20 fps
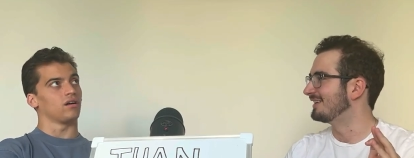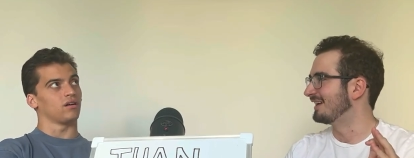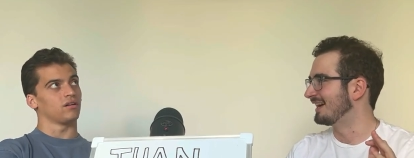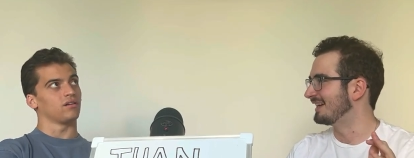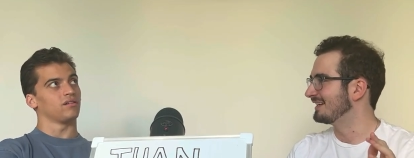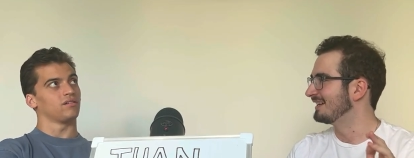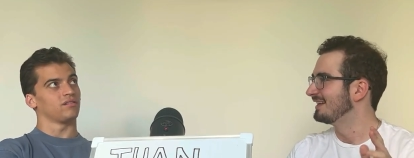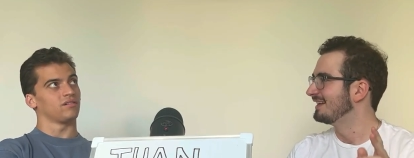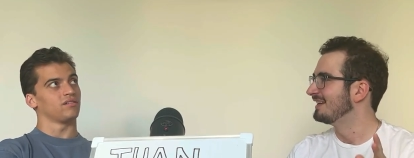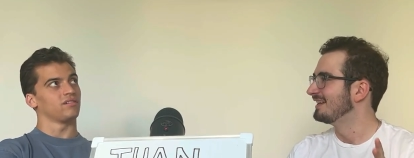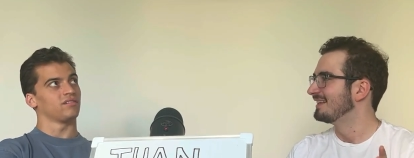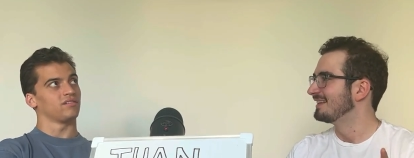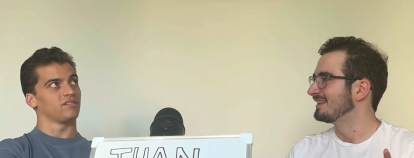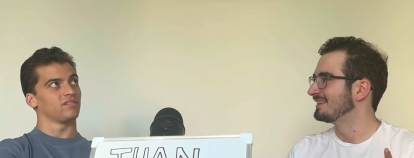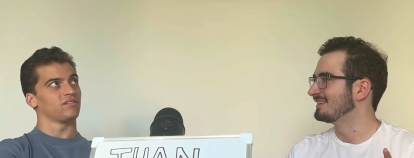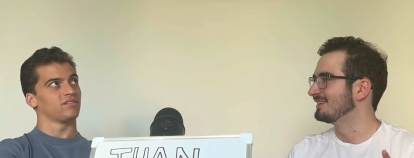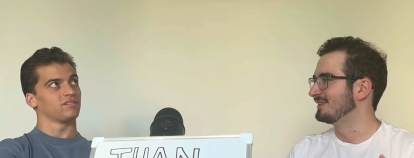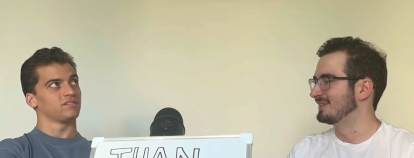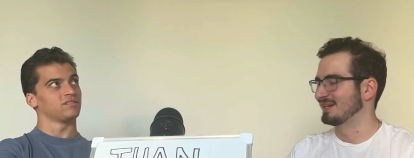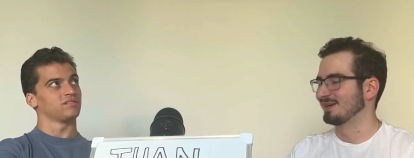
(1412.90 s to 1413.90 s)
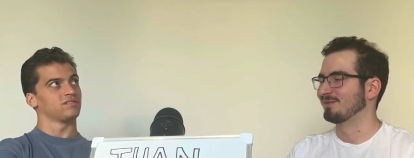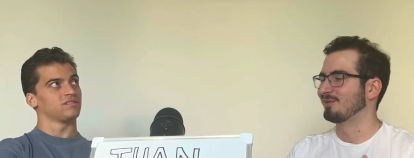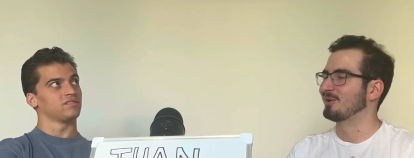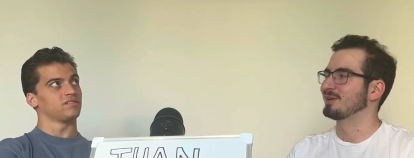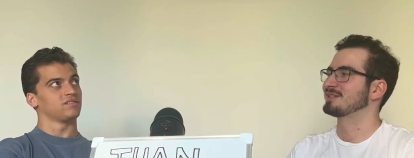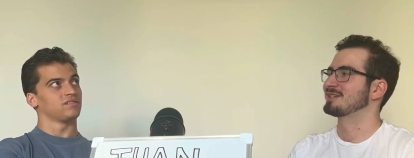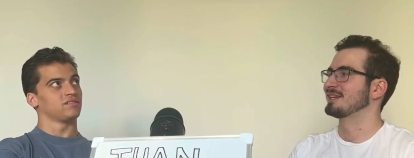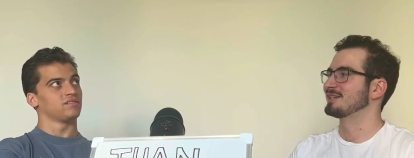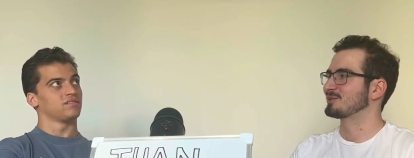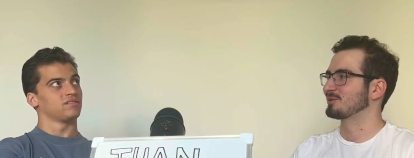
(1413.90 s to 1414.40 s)
Speaker 1: right. You need a
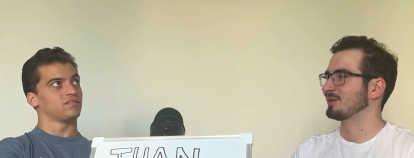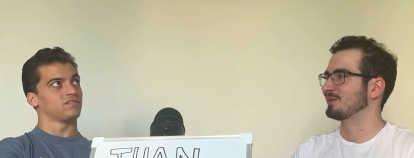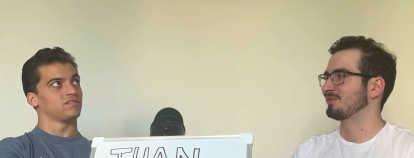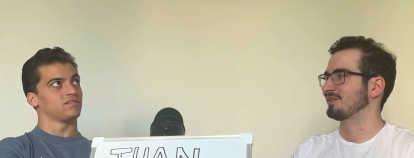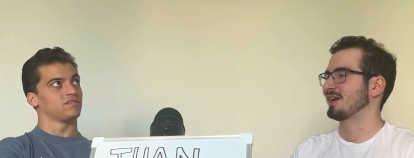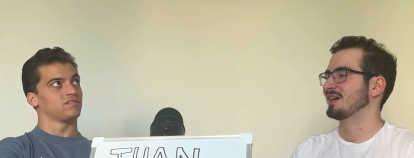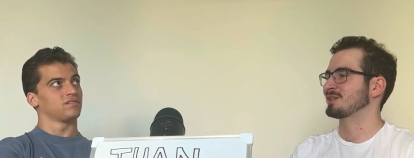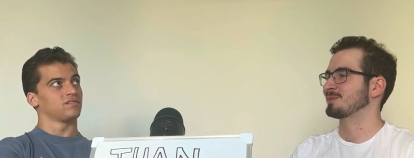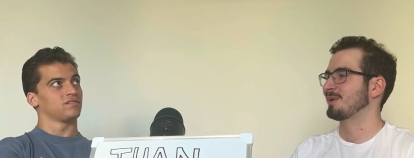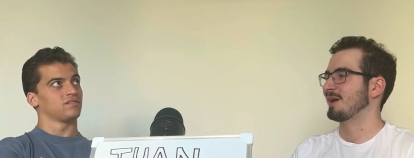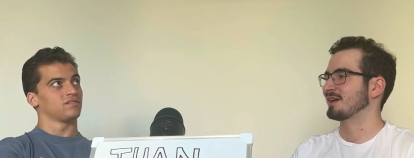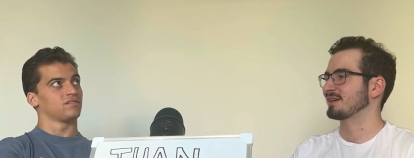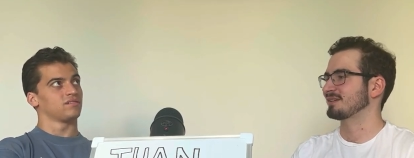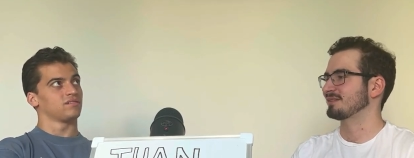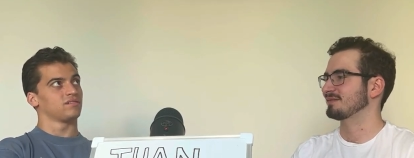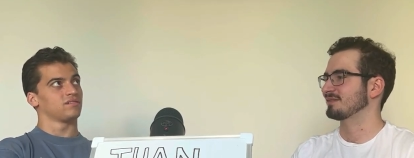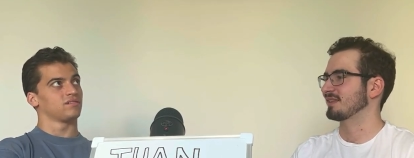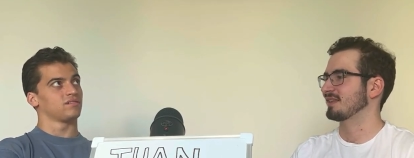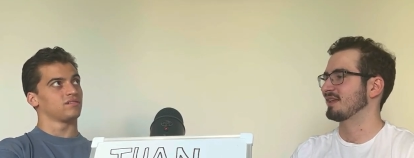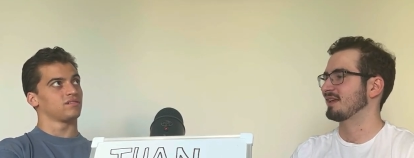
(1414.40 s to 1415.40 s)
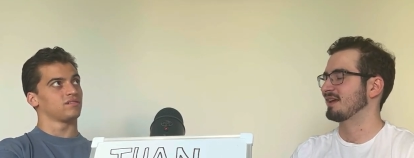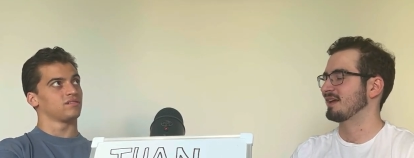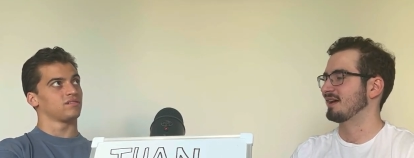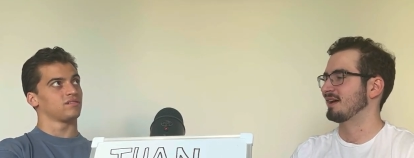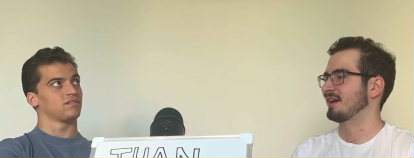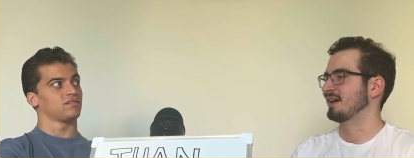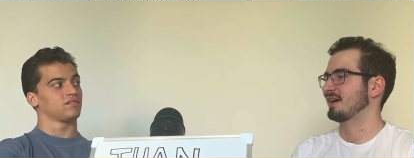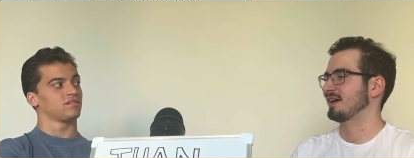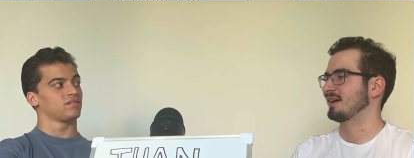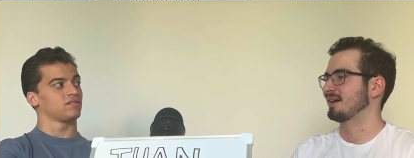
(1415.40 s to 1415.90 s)
Void Century flashback
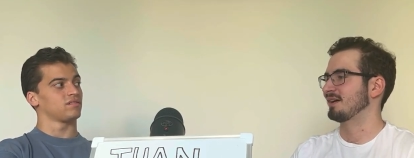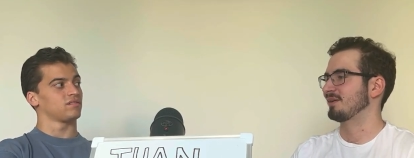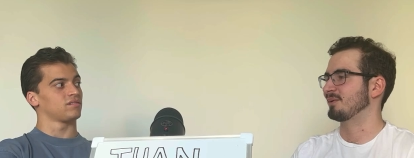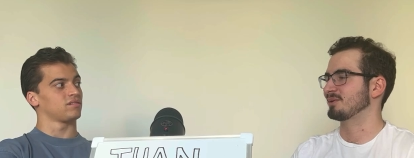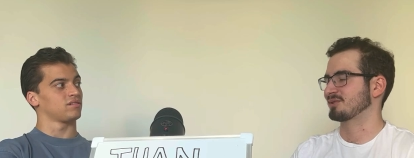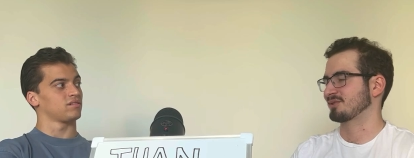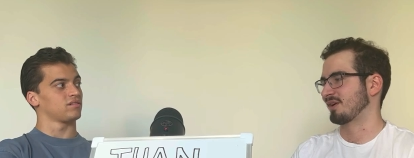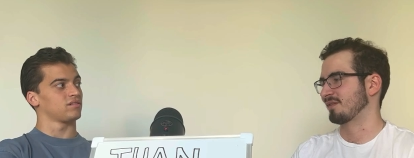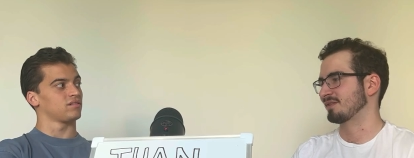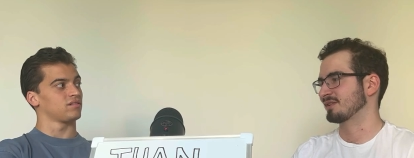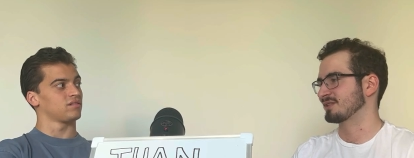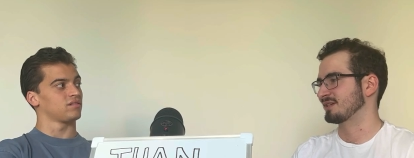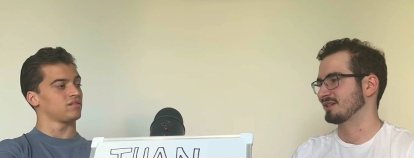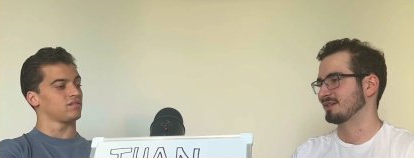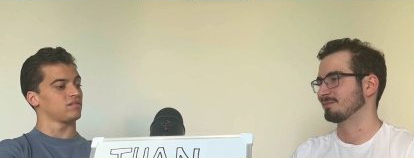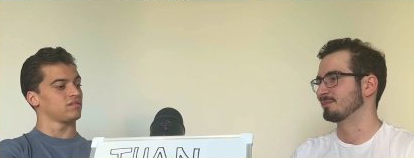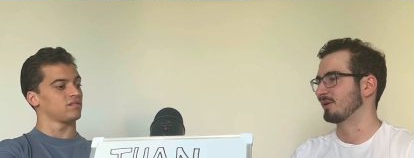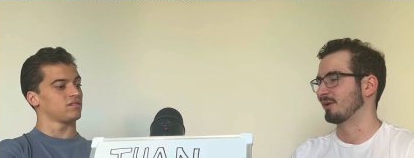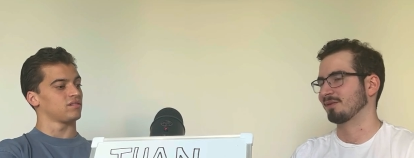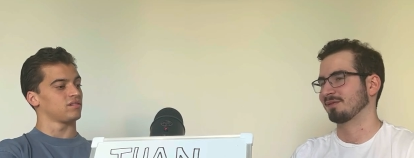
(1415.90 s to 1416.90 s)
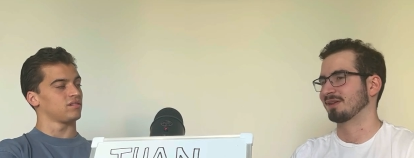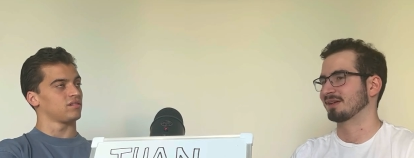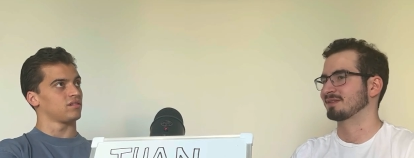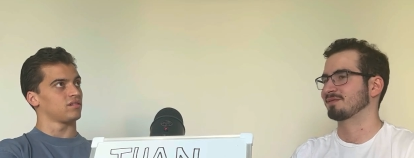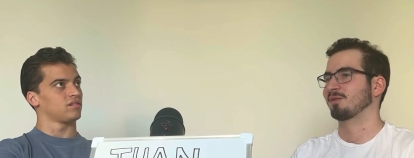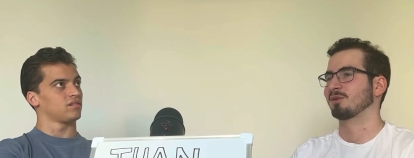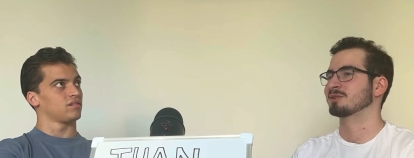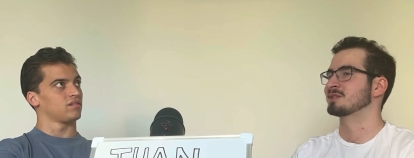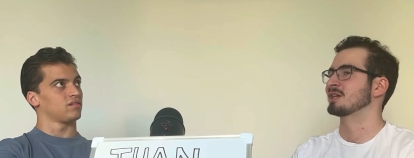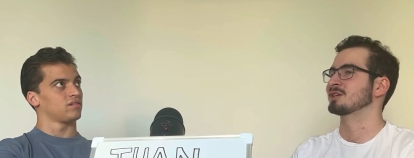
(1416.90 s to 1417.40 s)
uh, which obviously, bro, like
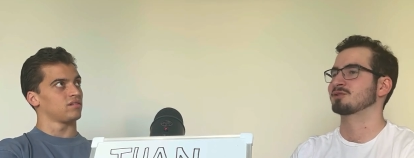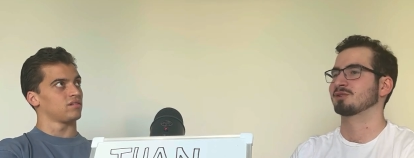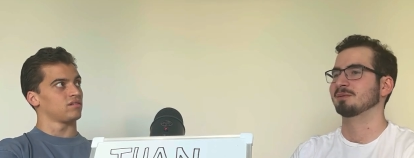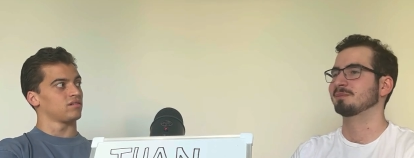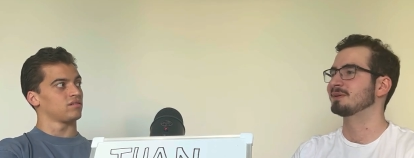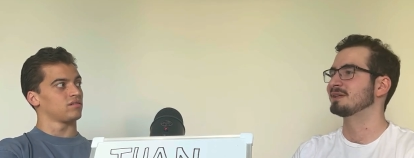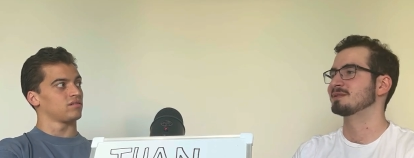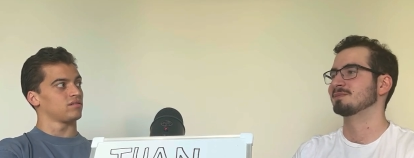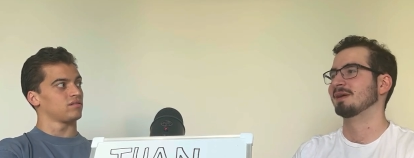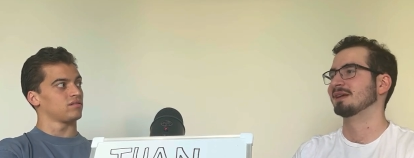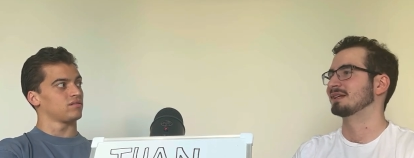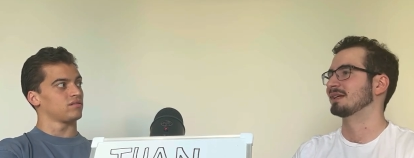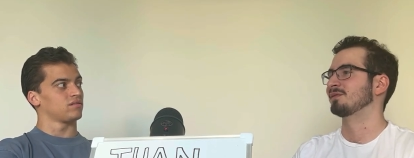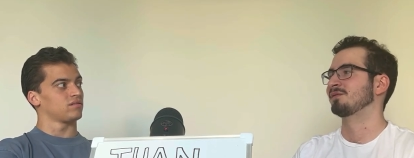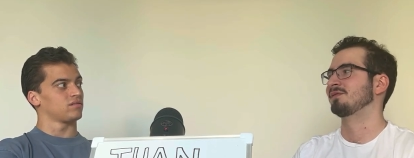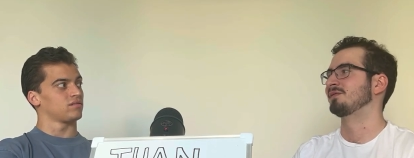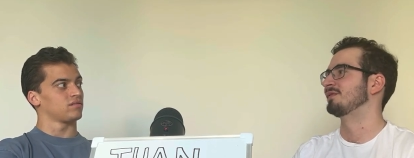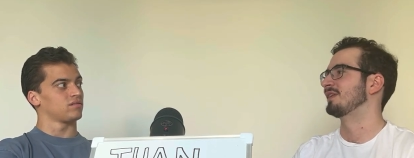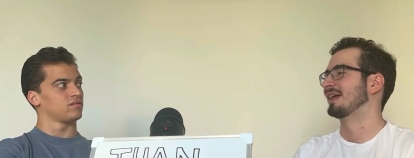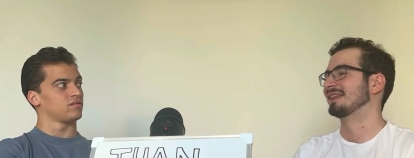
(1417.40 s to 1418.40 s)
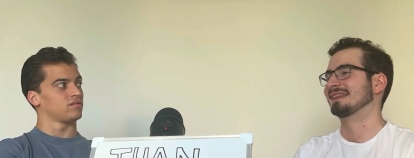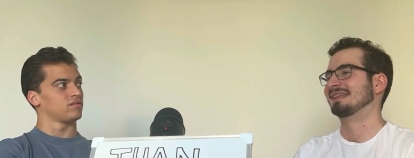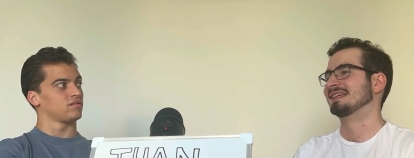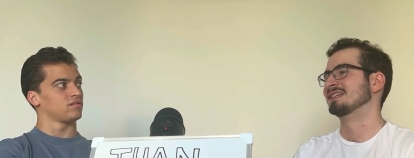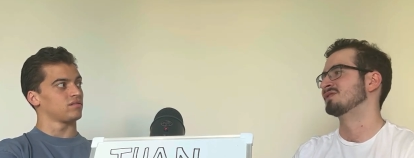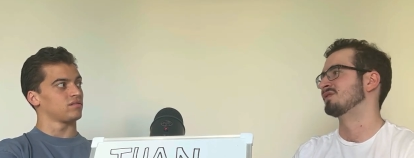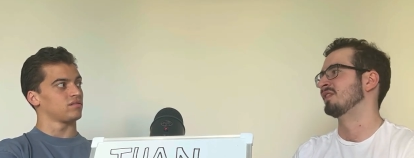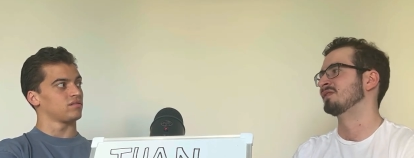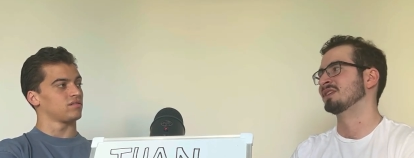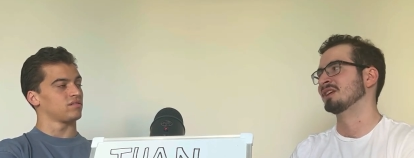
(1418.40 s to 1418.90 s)
what century? Please make it at
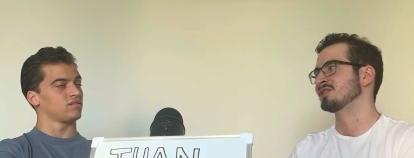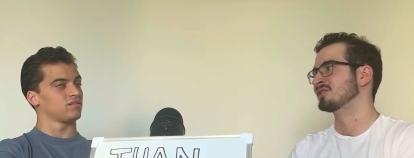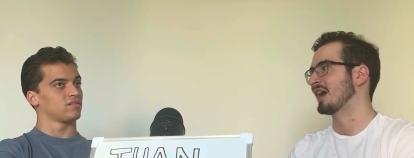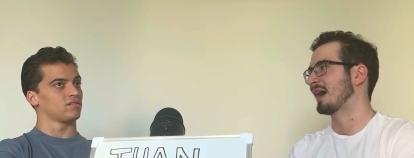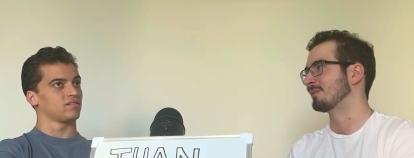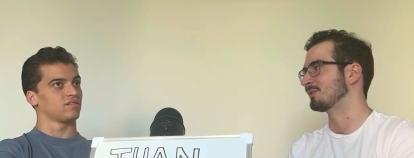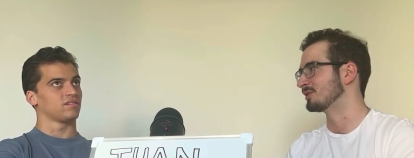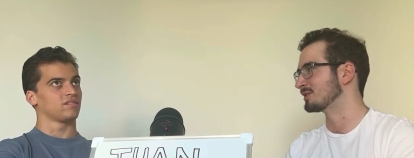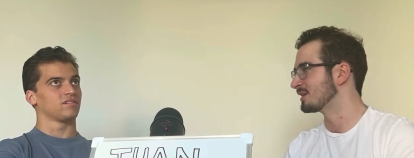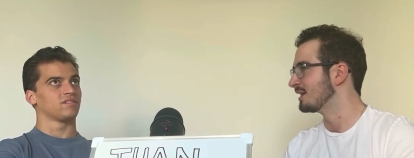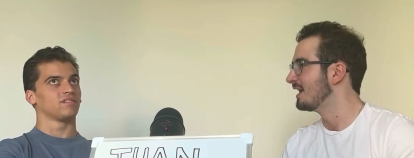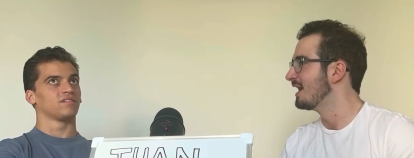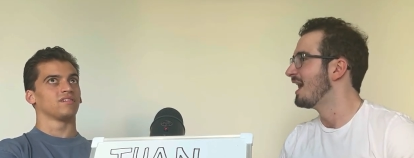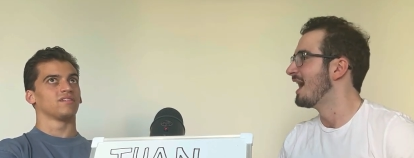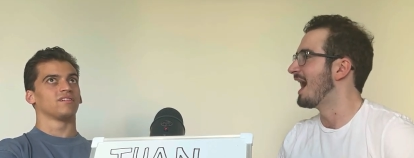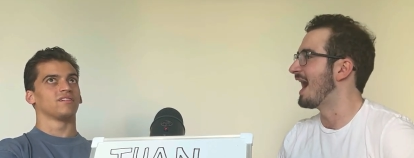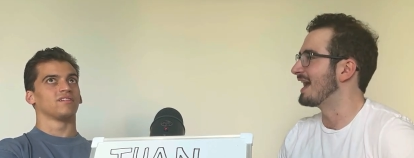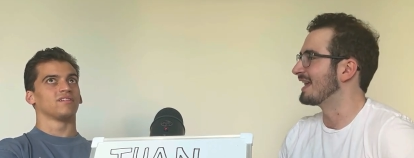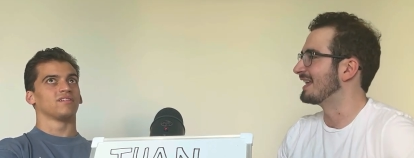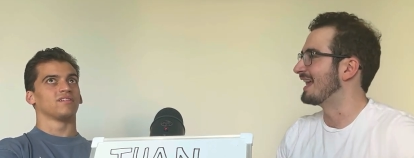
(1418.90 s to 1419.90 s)
least fifteen chapters. I